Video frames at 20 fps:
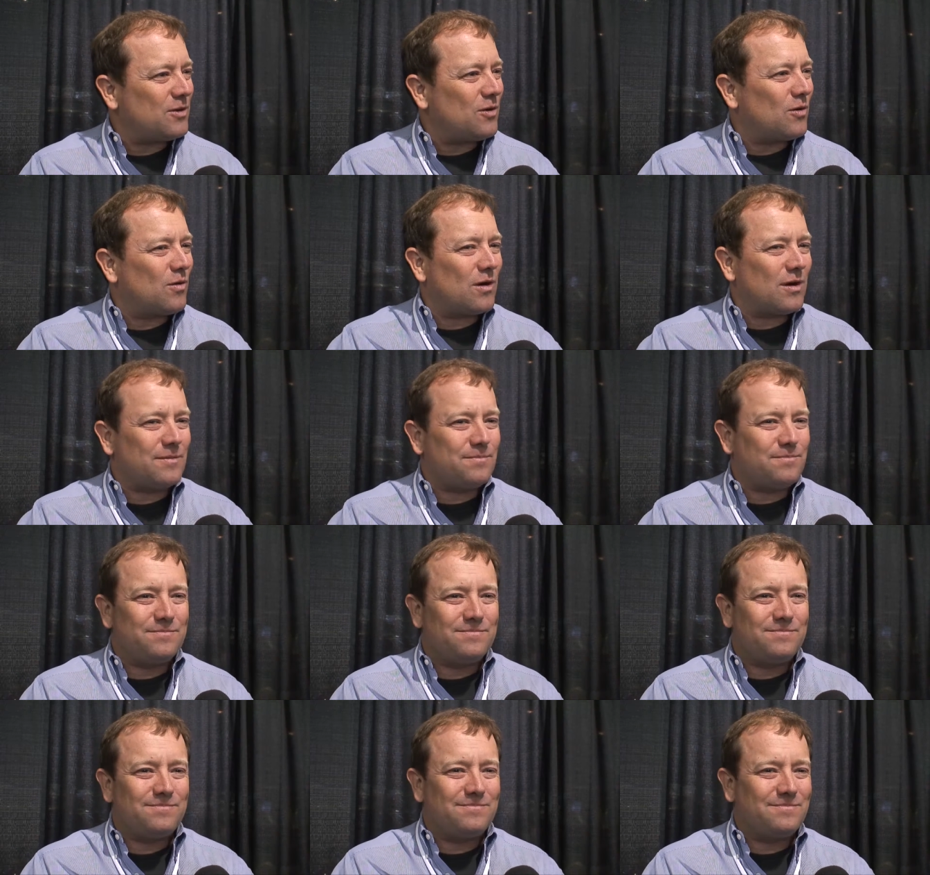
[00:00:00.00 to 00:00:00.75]
or
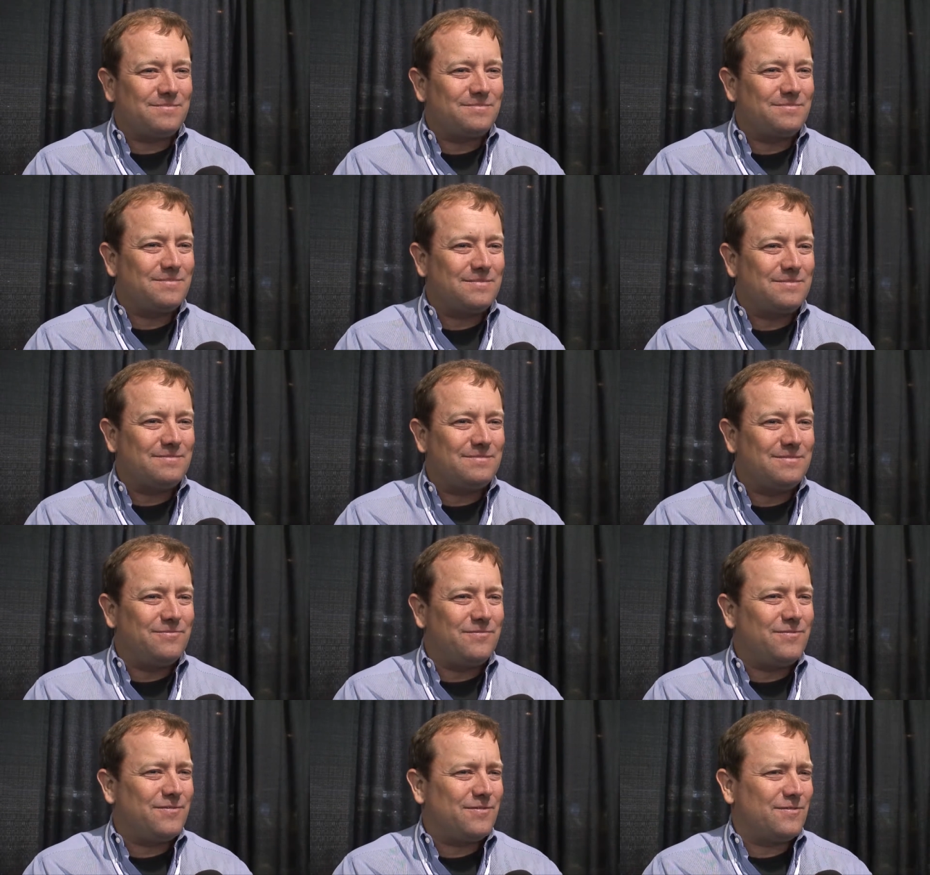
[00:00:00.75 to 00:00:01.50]

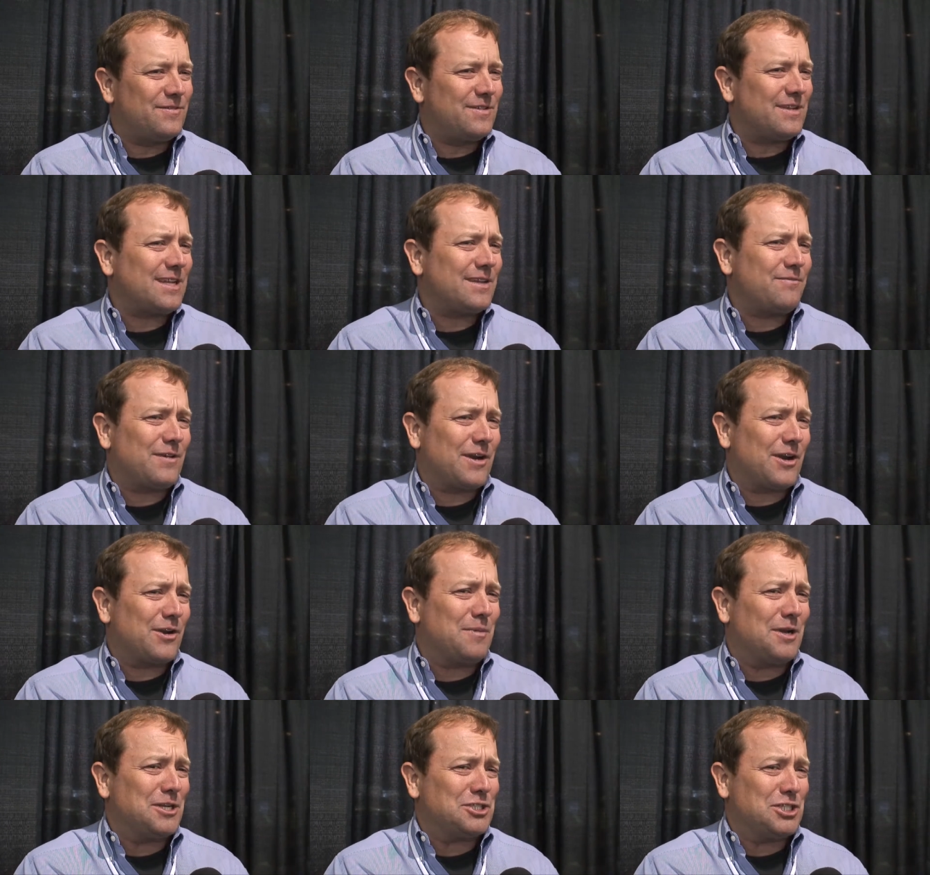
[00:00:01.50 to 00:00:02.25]
really
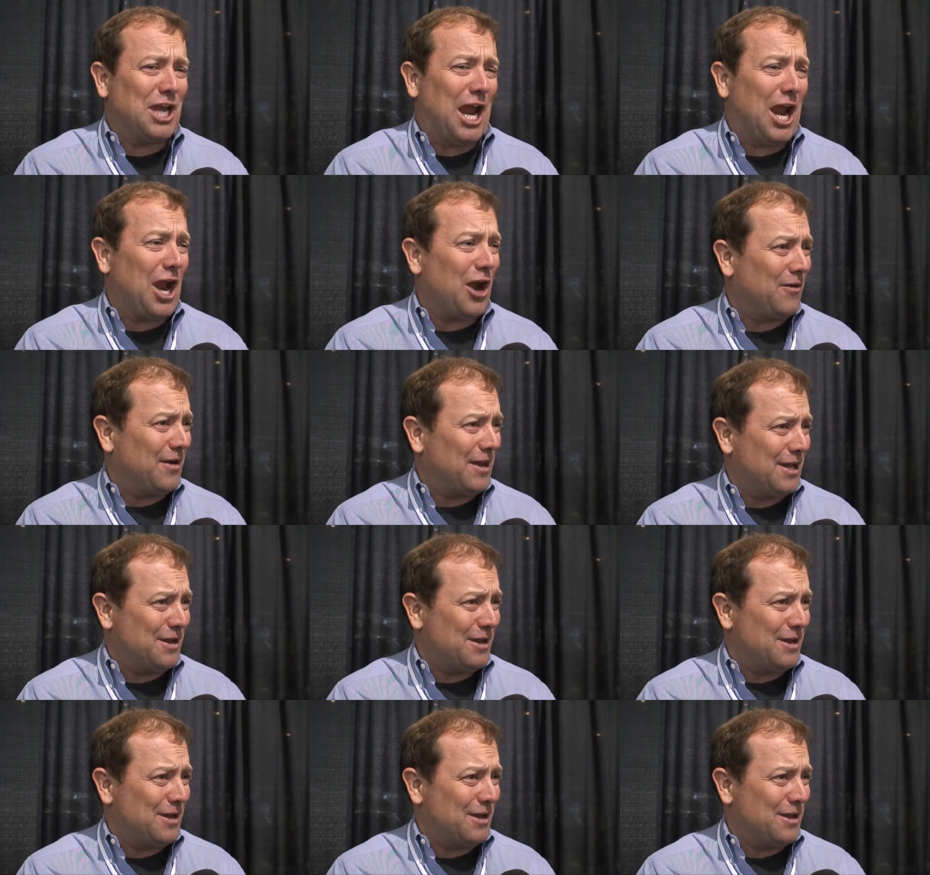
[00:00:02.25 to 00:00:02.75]
very much caring